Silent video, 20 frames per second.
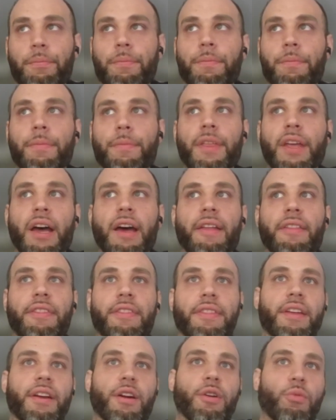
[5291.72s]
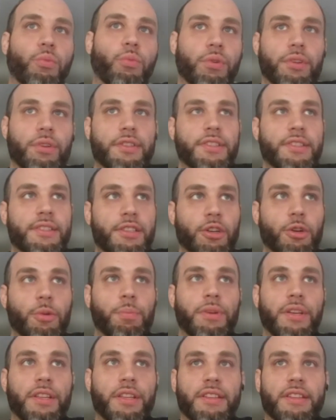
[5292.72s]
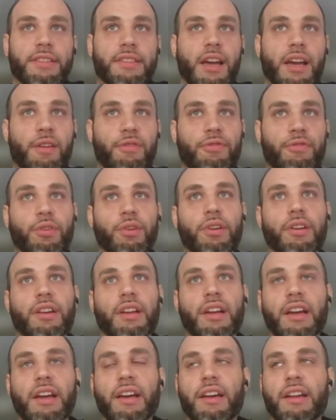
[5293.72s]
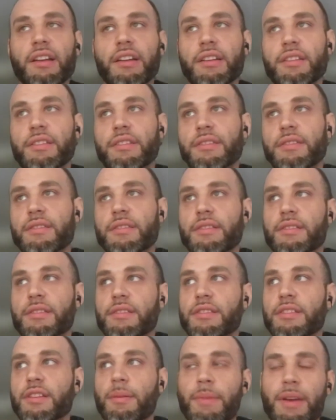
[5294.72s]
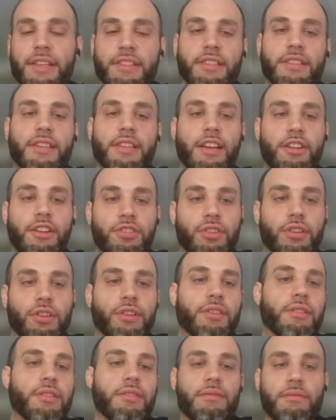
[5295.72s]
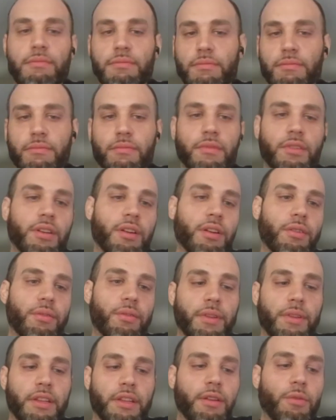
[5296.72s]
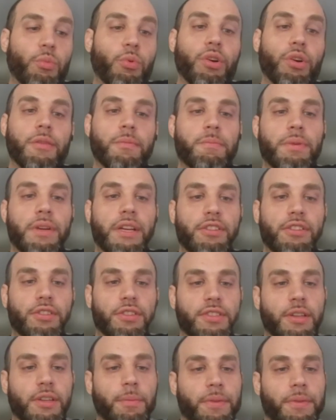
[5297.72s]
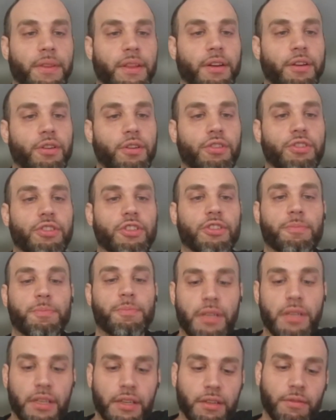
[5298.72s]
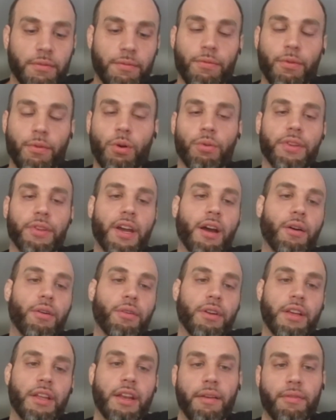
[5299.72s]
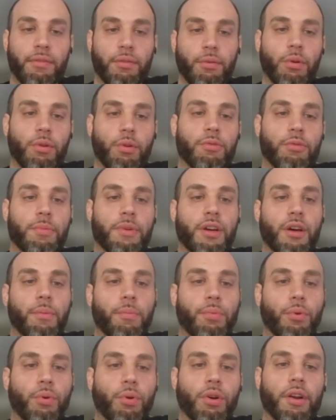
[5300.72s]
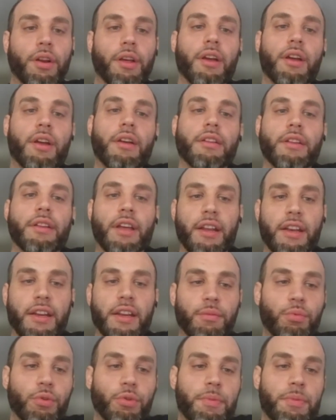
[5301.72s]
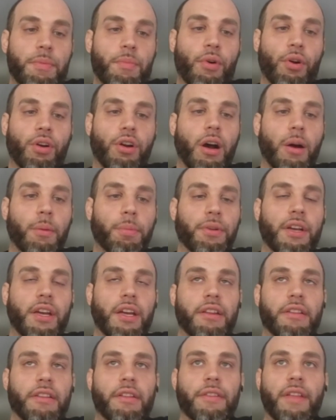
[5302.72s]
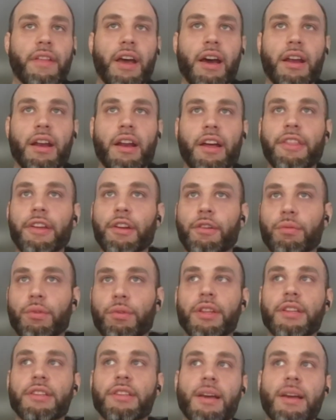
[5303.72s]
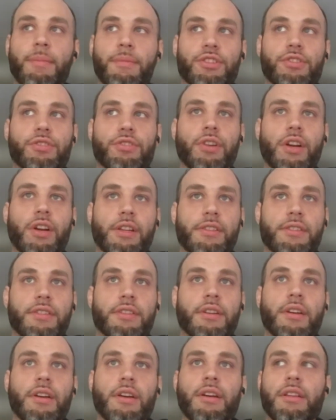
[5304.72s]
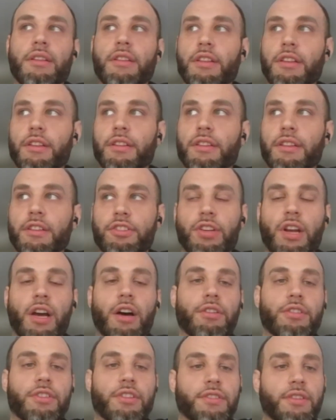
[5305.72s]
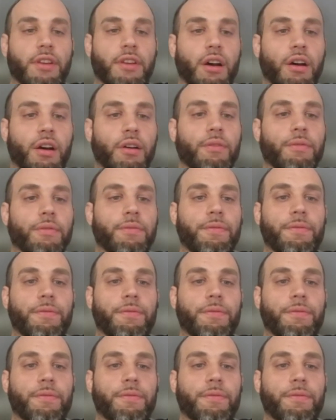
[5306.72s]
that there would still be this effort and some hesitation. It wouldn't be just something that could just be rolled out and everyone would be on board. That it would be more complicated than that. I think really demonstrates the challenges of